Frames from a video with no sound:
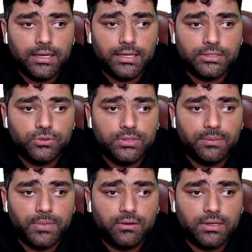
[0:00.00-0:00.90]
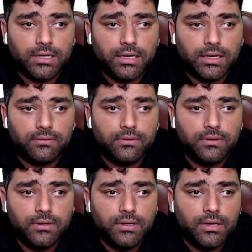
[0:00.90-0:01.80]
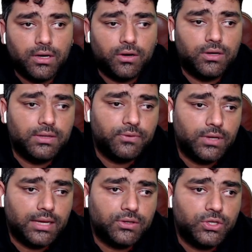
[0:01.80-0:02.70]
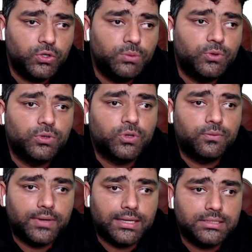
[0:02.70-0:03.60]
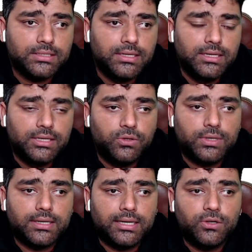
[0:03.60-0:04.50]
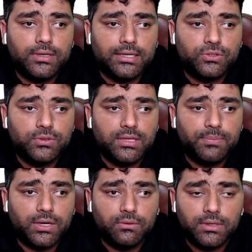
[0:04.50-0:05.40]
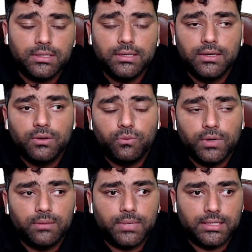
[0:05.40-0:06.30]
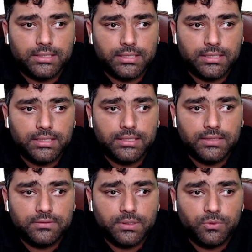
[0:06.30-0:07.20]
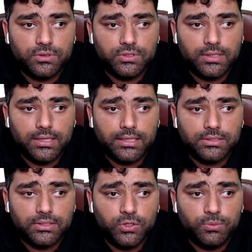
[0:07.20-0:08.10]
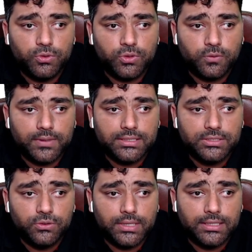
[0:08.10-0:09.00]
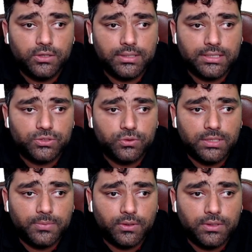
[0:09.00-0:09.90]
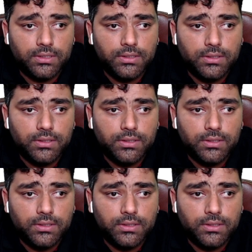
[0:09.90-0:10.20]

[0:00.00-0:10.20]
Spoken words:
x to the power half. Or if you have cube root of x, you can write down x to the power 1 by 3, right? If suppose you have cube root of x, you write down x to the power